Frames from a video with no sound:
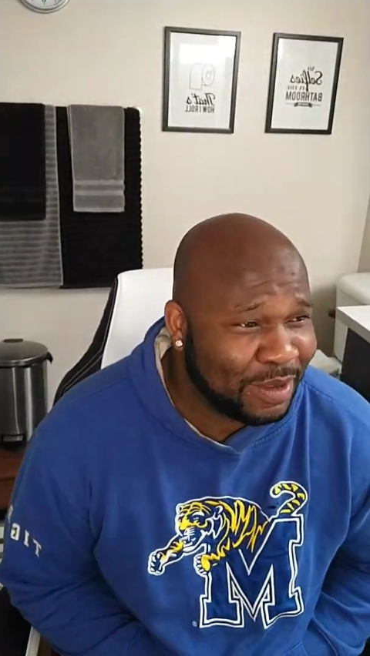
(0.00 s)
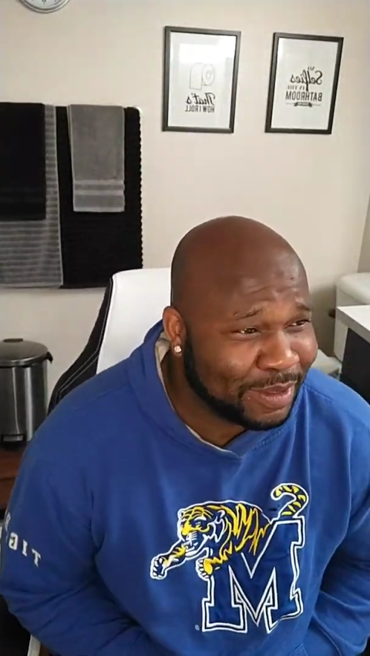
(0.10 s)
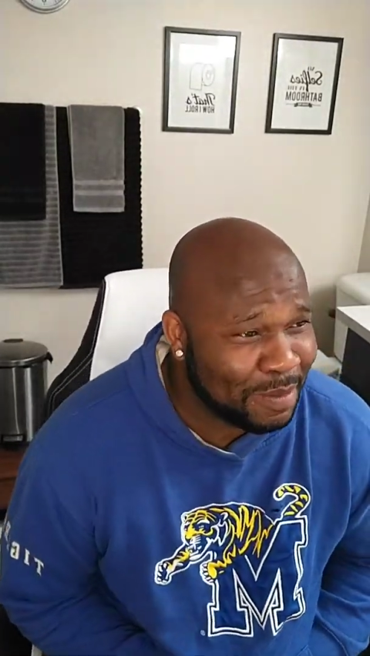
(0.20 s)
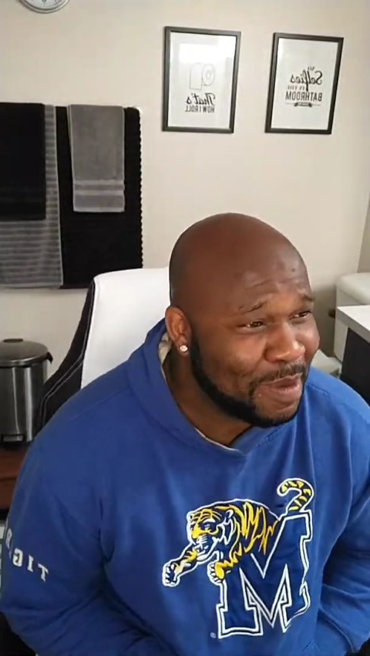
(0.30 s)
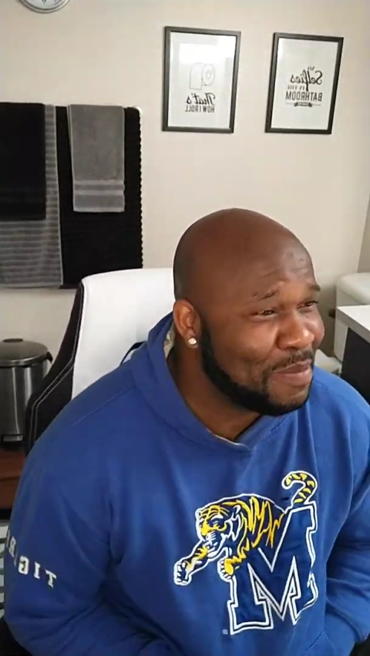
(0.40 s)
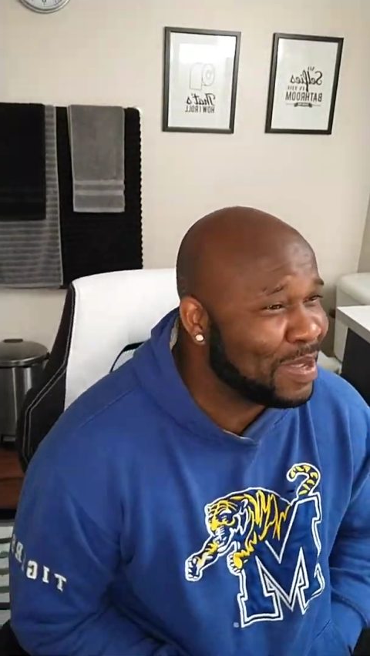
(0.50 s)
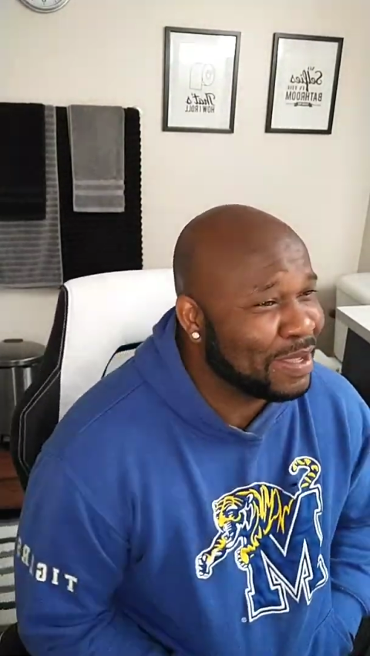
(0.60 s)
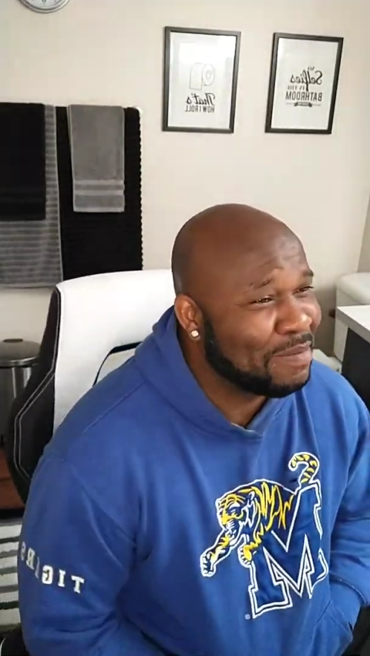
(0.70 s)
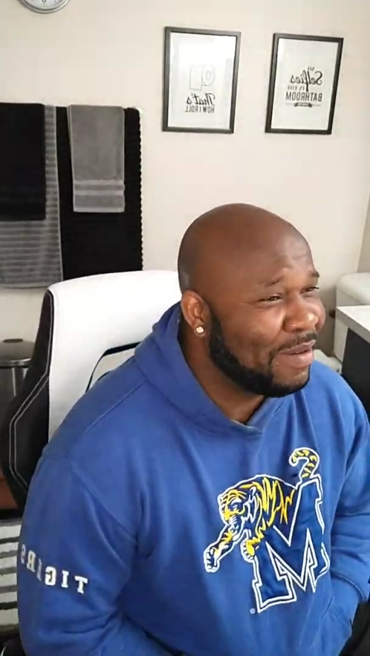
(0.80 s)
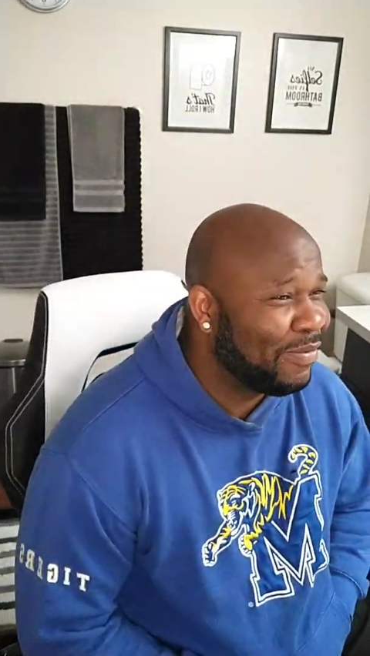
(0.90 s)
Somebody picked
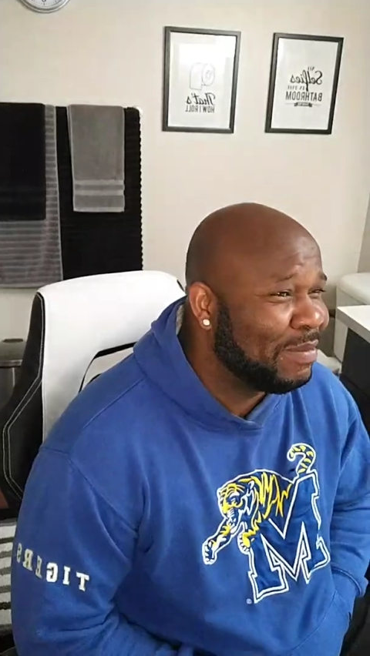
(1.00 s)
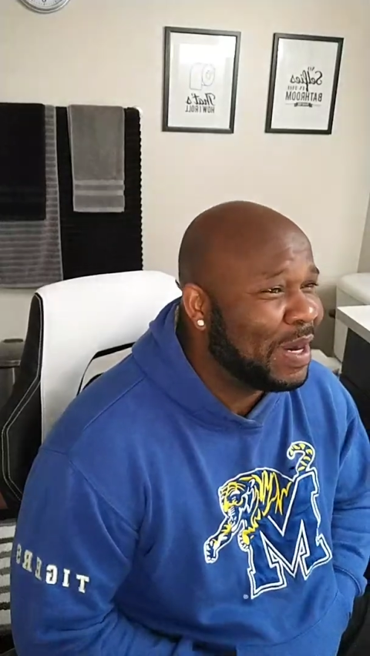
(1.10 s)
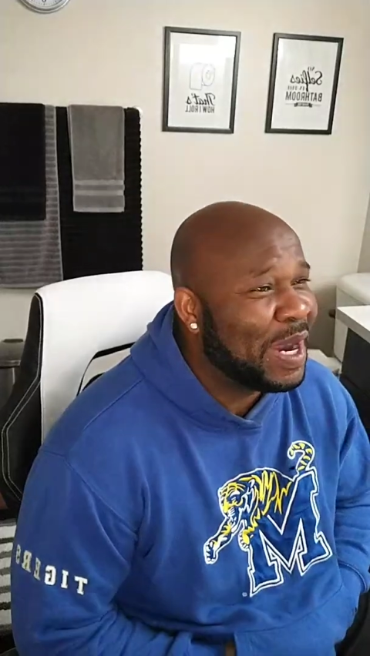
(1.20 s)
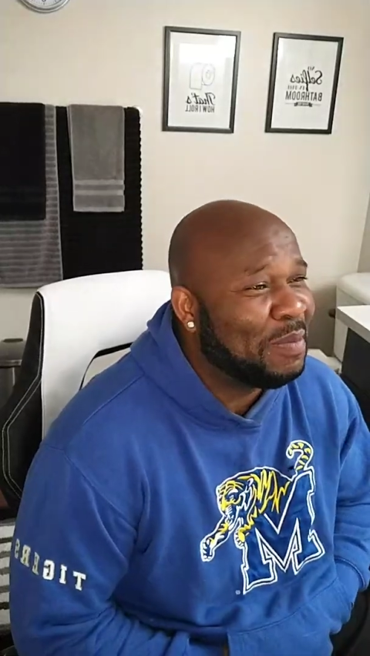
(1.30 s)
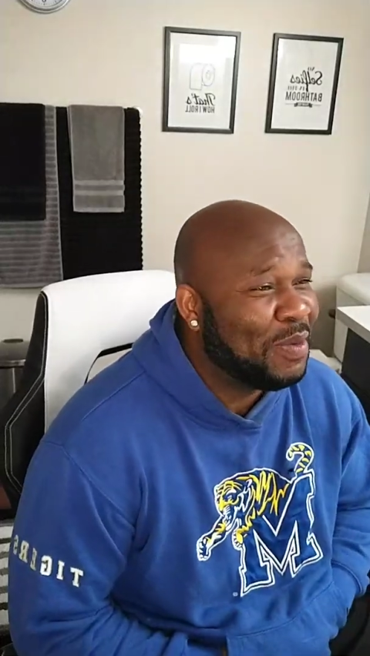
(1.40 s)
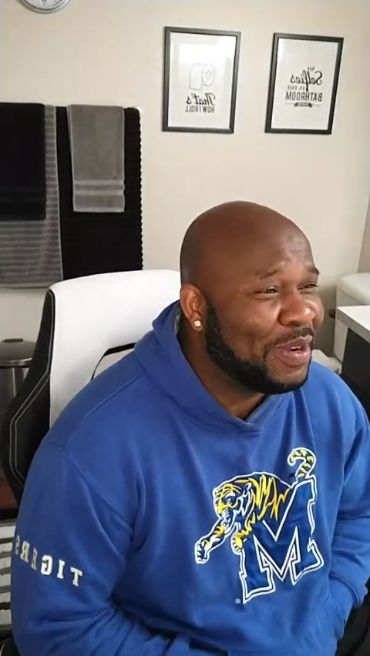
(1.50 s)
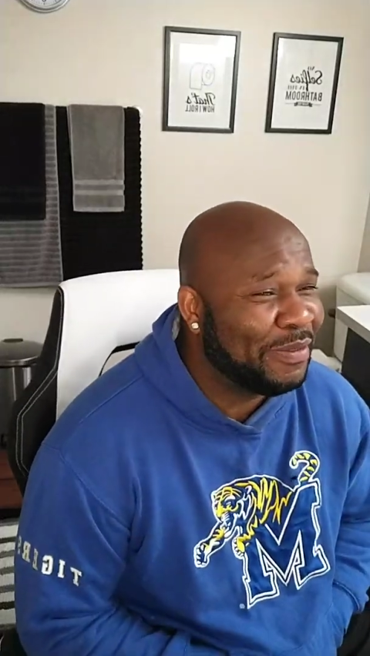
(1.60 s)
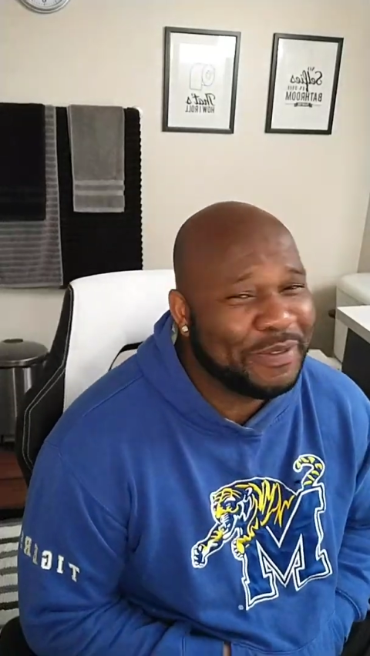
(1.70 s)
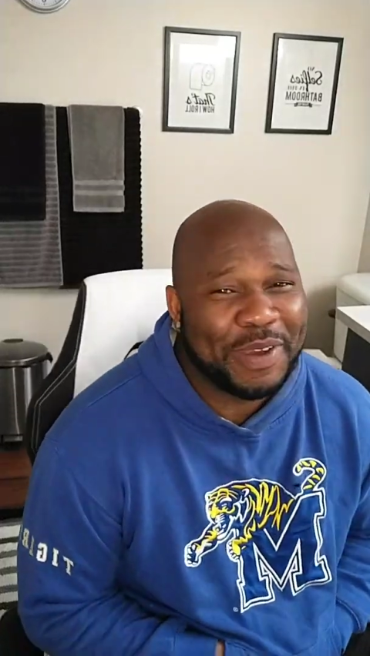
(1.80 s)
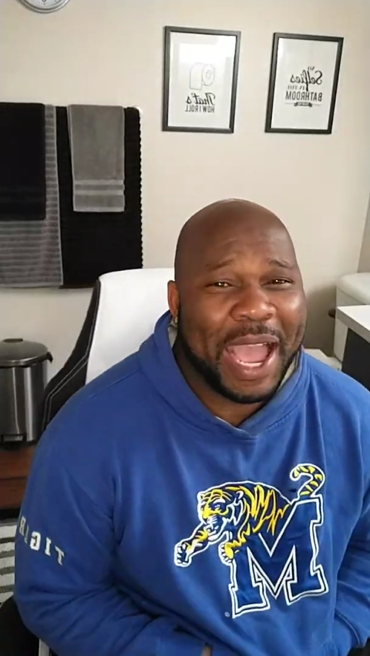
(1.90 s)
him up from the airport a
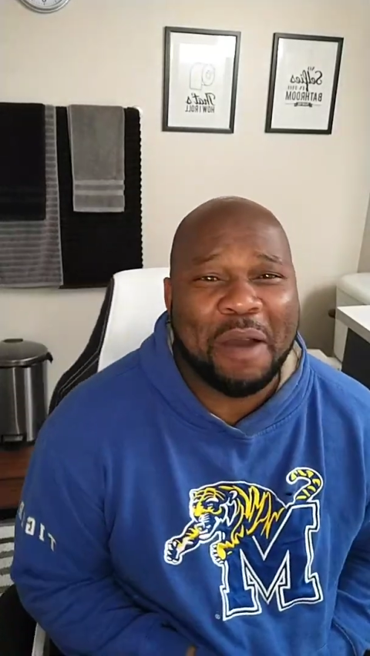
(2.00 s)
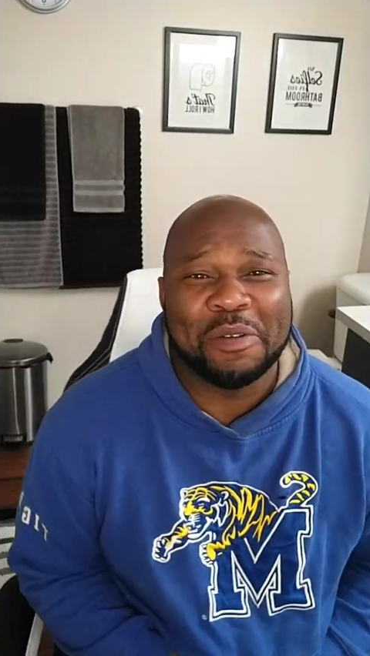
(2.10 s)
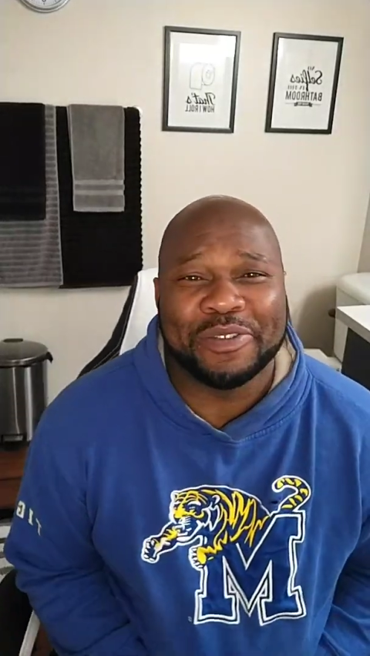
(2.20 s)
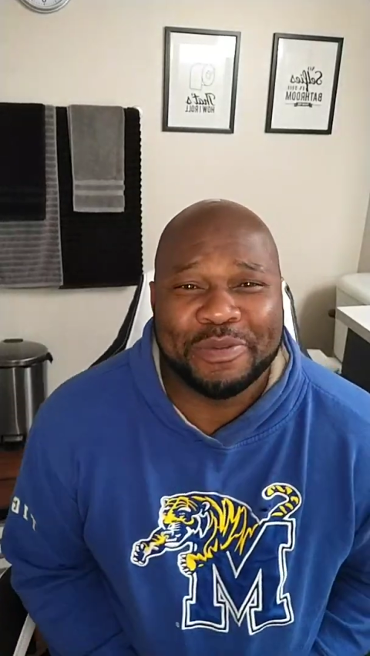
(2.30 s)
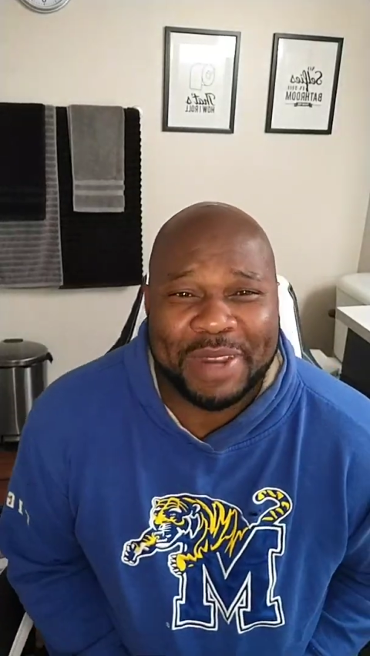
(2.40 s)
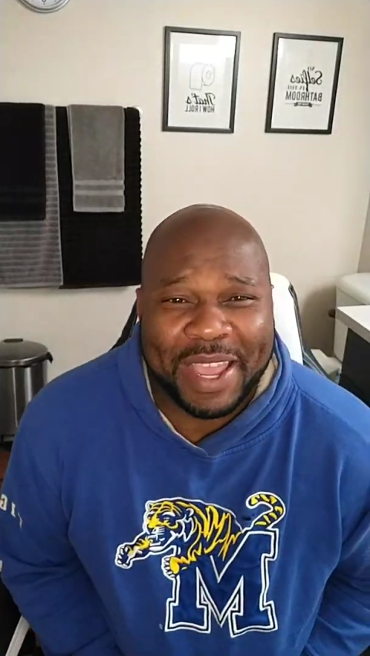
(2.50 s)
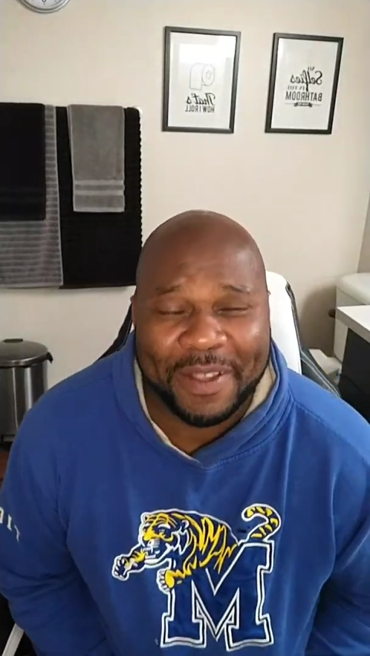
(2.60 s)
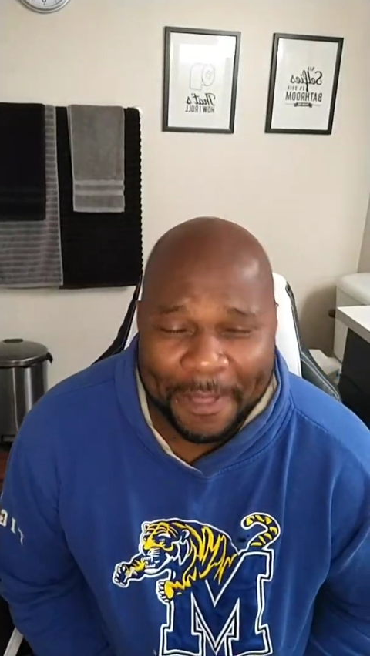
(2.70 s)
few hours from now.